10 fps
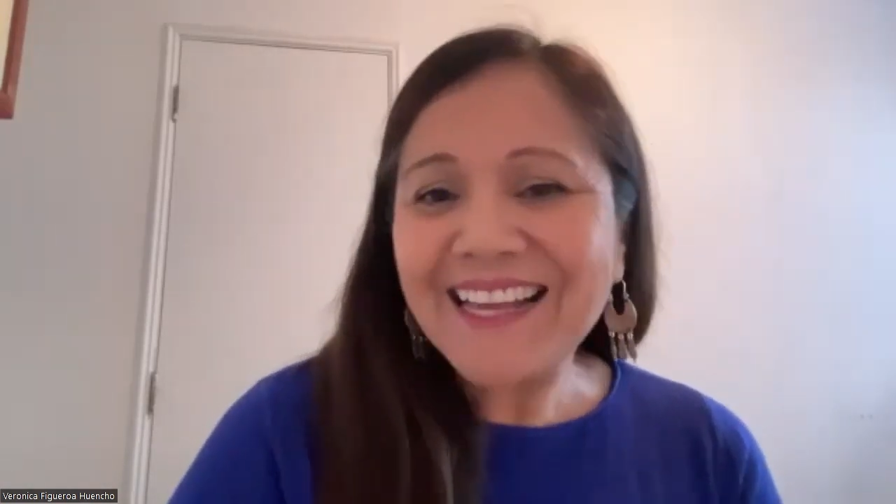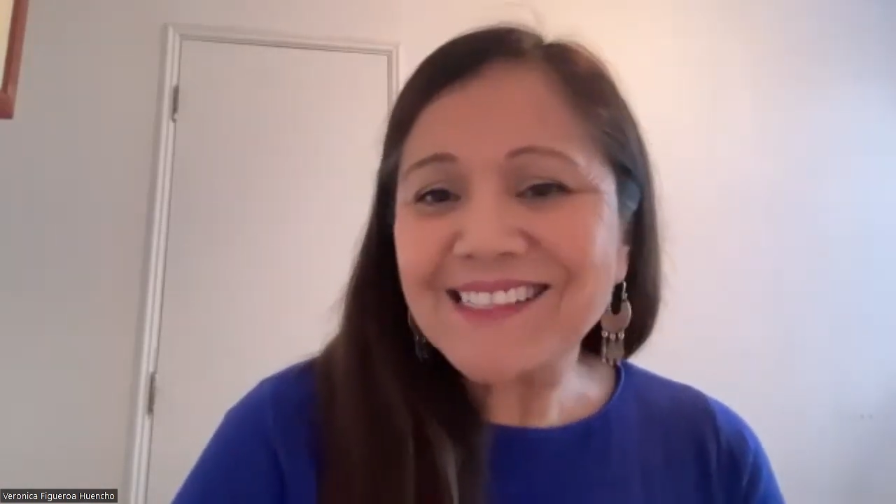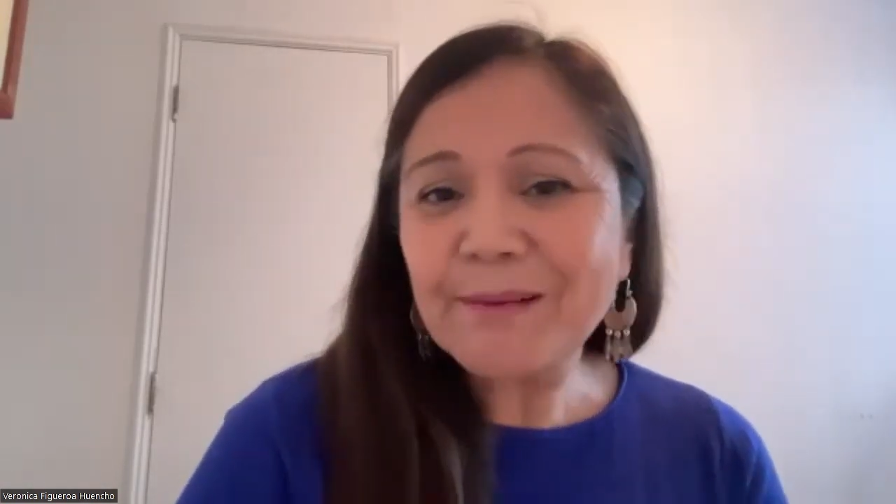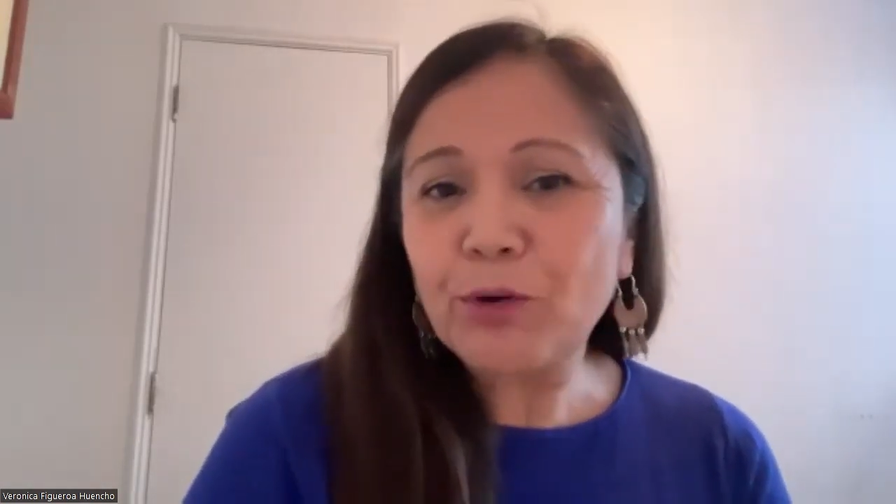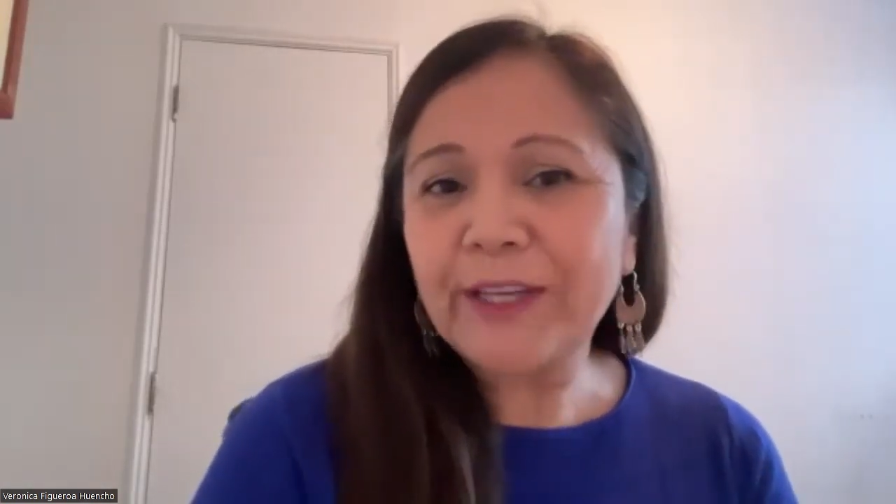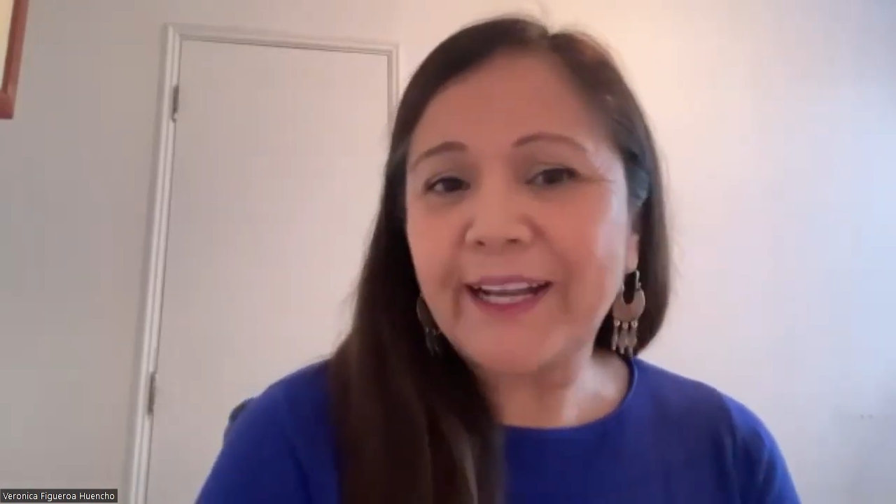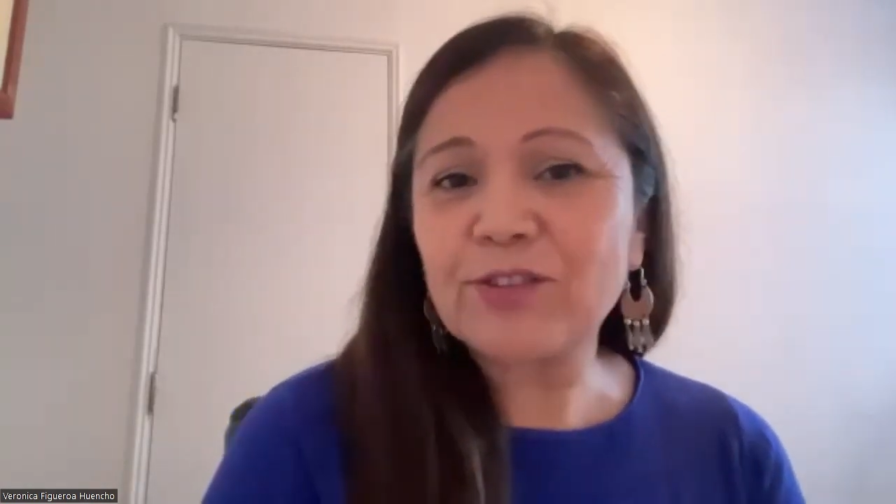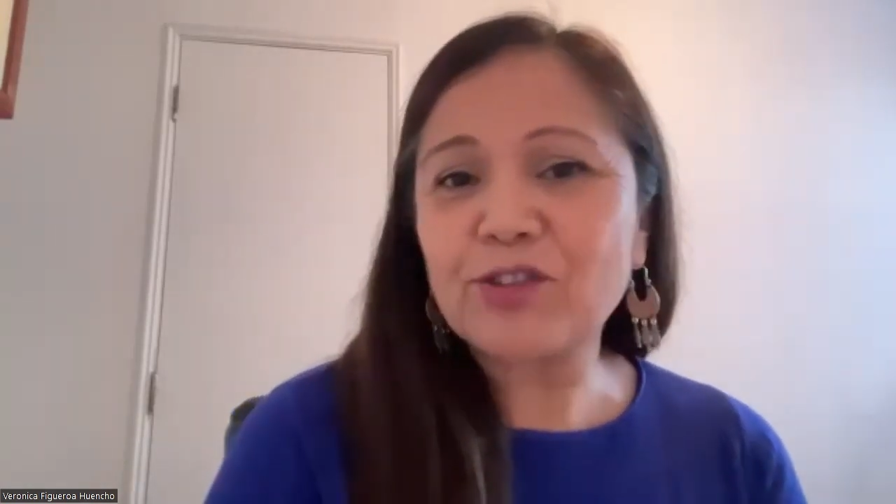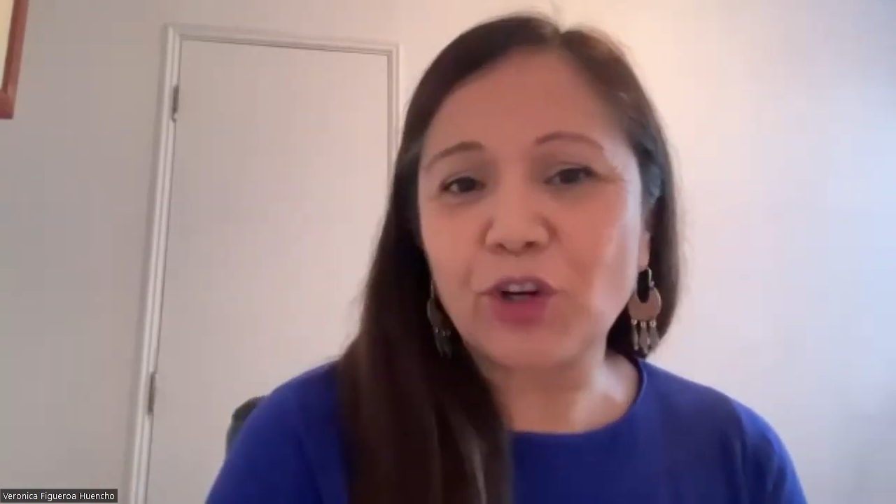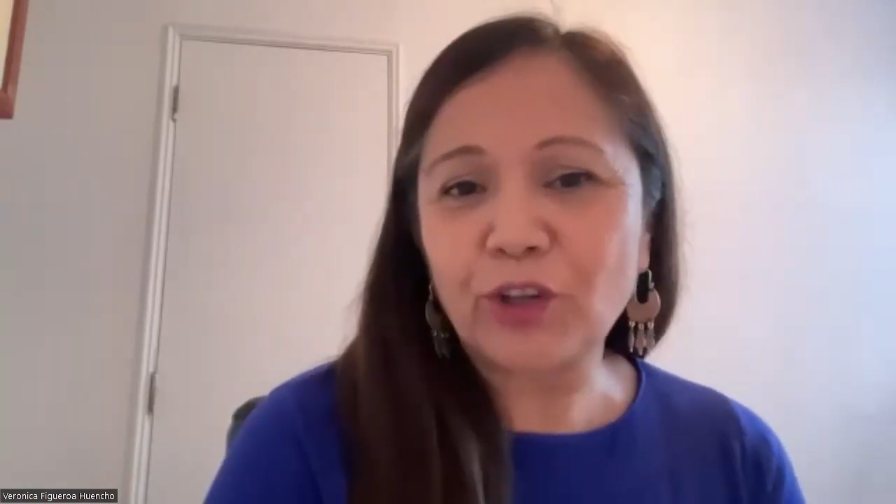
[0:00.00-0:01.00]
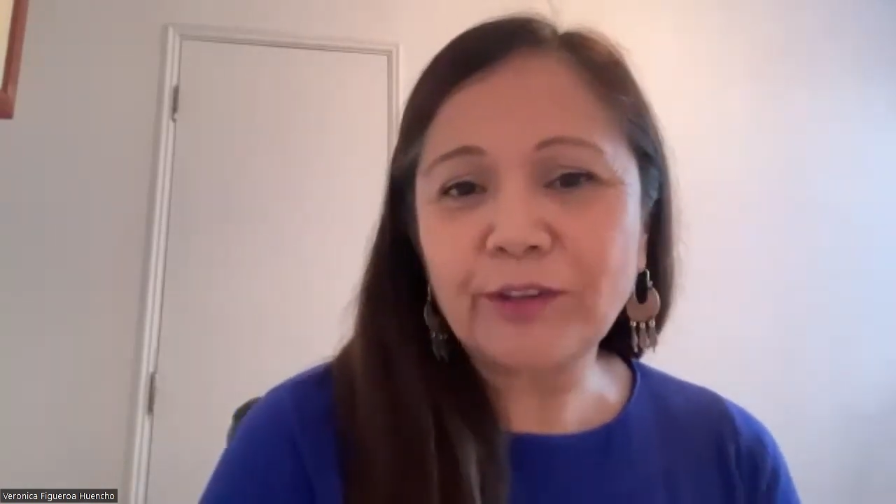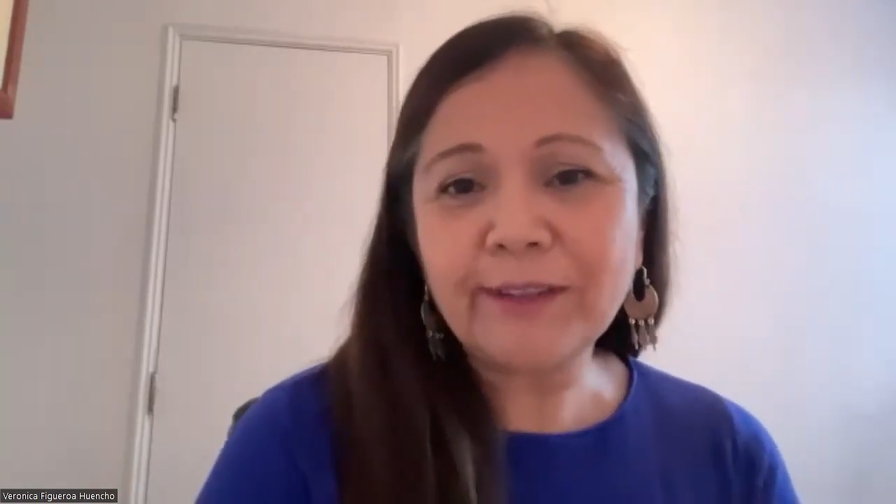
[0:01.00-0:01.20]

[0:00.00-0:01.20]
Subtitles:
that the